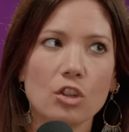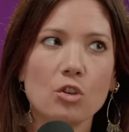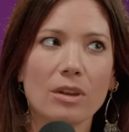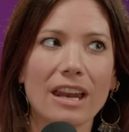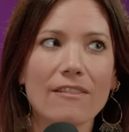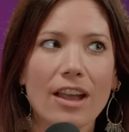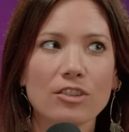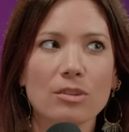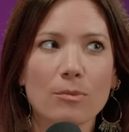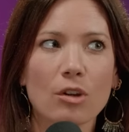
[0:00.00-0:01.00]
you can have
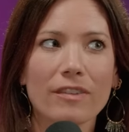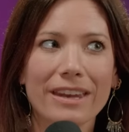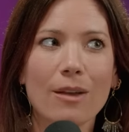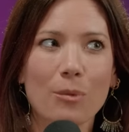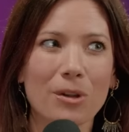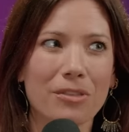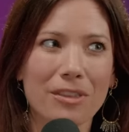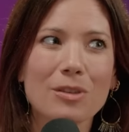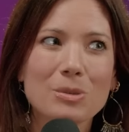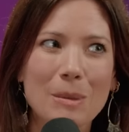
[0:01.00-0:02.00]
actually more of a net worth
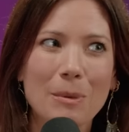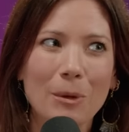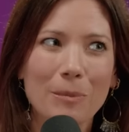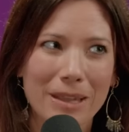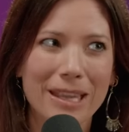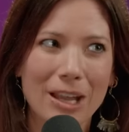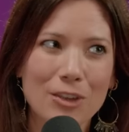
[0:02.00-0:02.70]
than those people making